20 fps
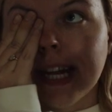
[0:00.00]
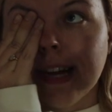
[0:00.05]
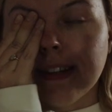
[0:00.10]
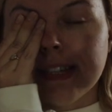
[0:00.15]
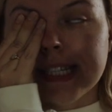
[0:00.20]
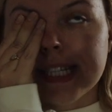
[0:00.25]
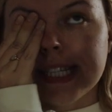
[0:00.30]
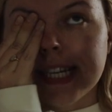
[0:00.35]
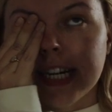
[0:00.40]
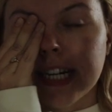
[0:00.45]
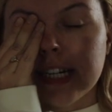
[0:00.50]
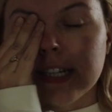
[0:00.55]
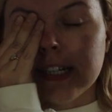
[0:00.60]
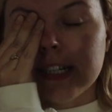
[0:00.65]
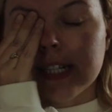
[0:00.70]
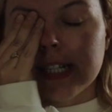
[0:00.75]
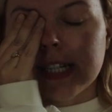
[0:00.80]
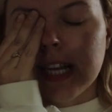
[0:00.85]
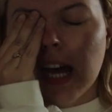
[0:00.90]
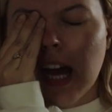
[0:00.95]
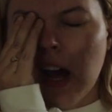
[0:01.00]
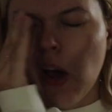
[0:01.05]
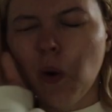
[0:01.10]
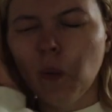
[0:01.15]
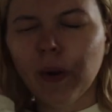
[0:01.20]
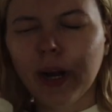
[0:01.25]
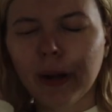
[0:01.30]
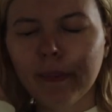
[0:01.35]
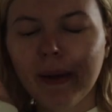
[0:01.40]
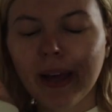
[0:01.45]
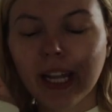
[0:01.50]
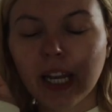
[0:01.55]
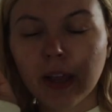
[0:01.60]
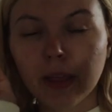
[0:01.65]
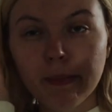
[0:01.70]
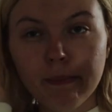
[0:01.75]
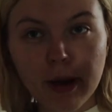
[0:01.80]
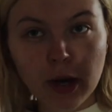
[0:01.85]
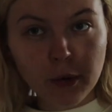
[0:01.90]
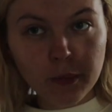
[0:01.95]
downstairs we are painting
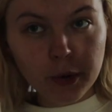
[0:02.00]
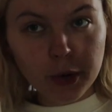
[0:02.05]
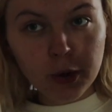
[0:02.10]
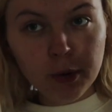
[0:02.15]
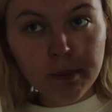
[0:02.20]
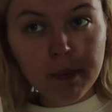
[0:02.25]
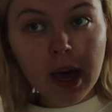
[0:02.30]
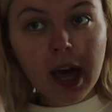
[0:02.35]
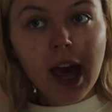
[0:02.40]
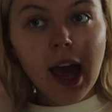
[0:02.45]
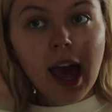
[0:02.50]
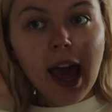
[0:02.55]
the mudroom